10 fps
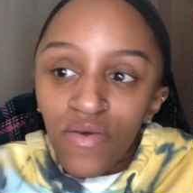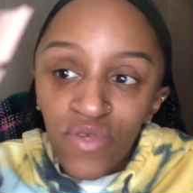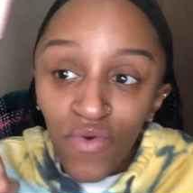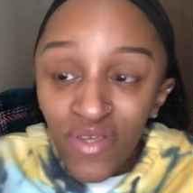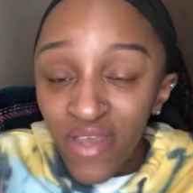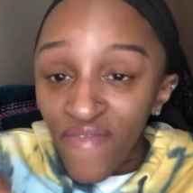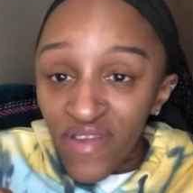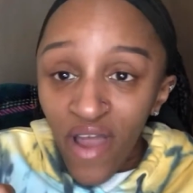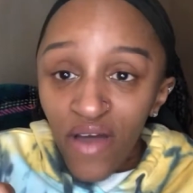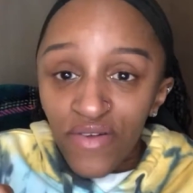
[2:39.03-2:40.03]
so it's
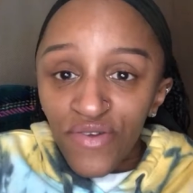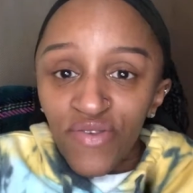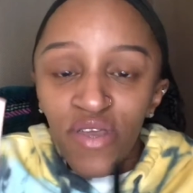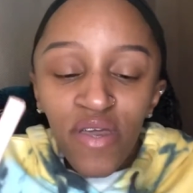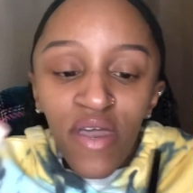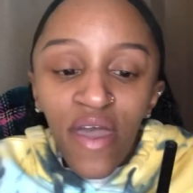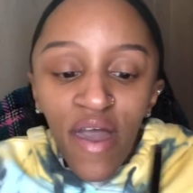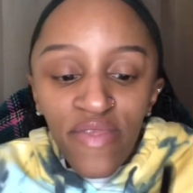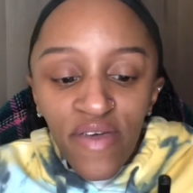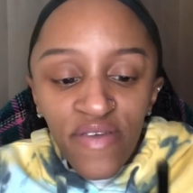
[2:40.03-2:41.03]
$7,
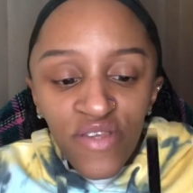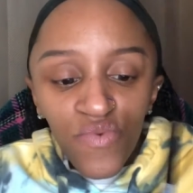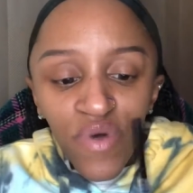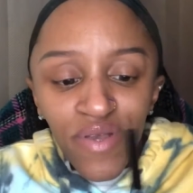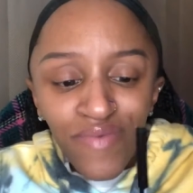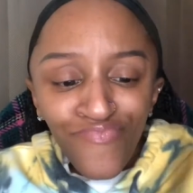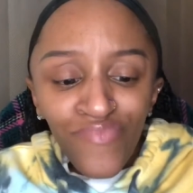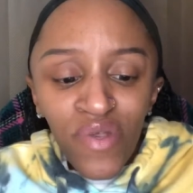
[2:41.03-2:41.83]
and then this one,